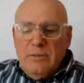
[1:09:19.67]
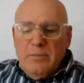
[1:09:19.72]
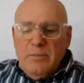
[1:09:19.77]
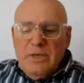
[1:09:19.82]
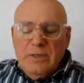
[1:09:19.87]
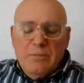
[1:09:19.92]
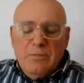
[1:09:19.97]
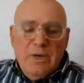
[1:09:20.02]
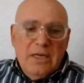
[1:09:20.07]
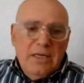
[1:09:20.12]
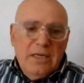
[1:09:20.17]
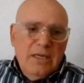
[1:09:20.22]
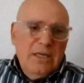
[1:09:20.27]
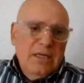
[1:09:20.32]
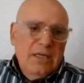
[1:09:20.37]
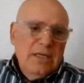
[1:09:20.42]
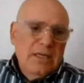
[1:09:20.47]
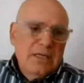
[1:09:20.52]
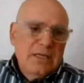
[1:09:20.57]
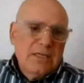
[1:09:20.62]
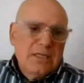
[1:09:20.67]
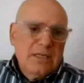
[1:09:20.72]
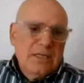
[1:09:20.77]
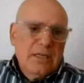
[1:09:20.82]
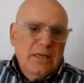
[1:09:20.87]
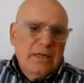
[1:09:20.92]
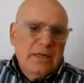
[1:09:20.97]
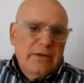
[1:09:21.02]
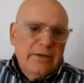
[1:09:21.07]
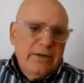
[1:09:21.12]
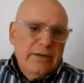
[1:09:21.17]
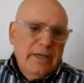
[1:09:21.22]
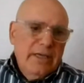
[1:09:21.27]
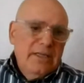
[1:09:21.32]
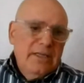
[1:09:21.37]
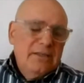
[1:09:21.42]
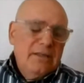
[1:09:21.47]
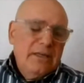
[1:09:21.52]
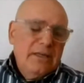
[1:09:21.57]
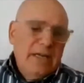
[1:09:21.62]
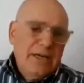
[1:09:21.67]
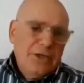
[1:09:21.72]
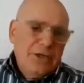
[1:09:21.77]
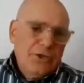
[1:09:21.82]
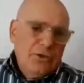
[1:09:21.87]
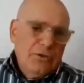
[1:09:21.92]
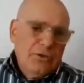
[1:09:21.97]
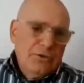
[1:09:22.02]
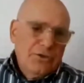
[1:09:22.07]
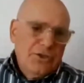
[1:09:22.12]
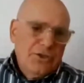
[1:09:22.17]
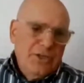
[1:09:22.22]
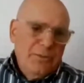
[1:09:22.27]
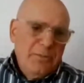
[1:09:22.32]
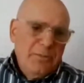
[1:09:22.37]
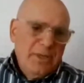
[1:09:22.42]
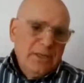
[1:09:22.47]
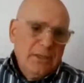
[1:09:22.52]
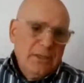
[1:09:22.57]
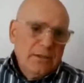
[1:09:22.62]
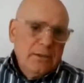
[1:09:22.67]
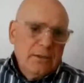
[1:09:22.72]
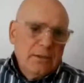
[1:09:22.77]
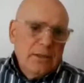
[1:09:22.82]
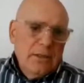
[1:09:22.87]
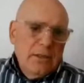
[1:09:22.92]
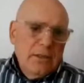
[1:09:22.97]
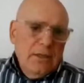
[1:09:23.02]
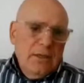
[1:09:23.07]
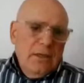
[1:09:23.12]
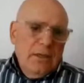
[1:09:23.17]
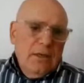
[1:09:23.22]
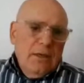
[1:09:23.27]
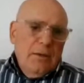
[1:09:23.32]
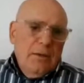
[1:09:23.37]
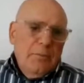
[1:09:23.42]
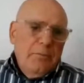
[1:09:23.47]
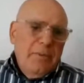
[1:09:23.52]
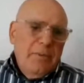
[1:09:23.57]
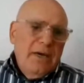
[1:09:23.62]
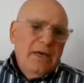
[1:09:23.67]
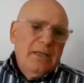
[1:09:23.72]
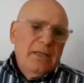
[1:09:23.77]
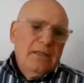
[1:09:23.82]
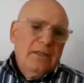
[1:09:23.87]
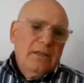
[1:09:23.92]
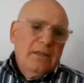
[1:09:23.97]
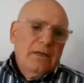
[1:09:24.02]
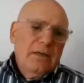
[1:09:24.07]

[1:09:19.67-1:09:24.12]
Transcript: big money is in international shipping, but